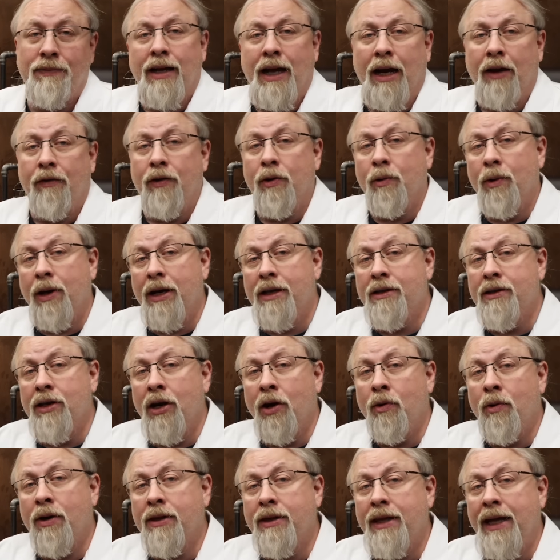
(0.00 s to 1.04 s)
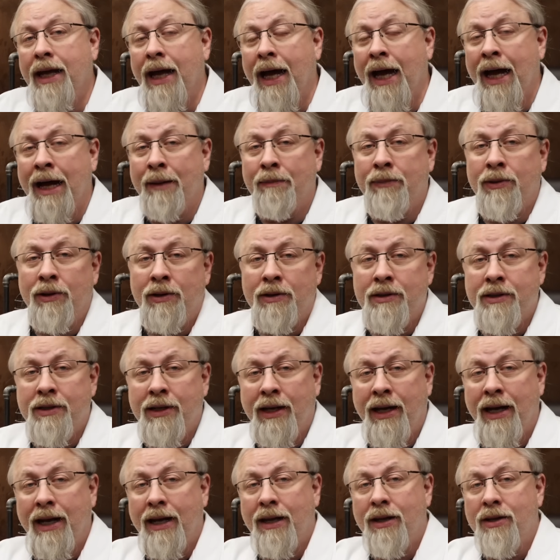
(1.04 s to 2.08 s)
And if you want to know what the app looks
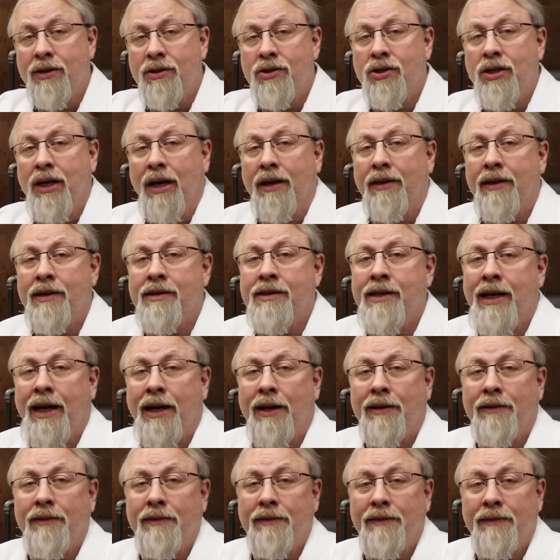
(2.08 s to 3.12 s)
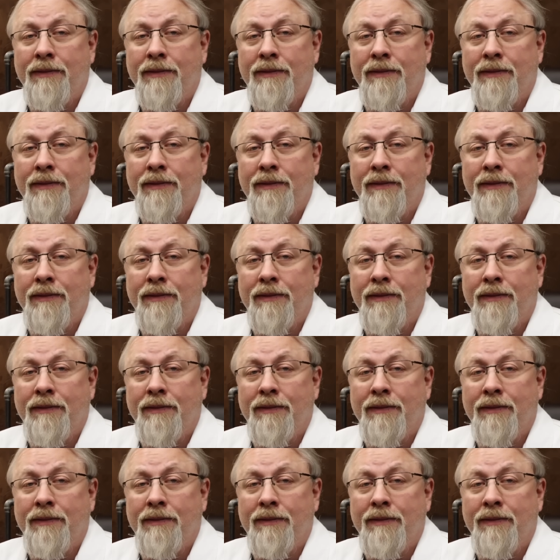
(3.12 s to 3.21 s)
like, check this out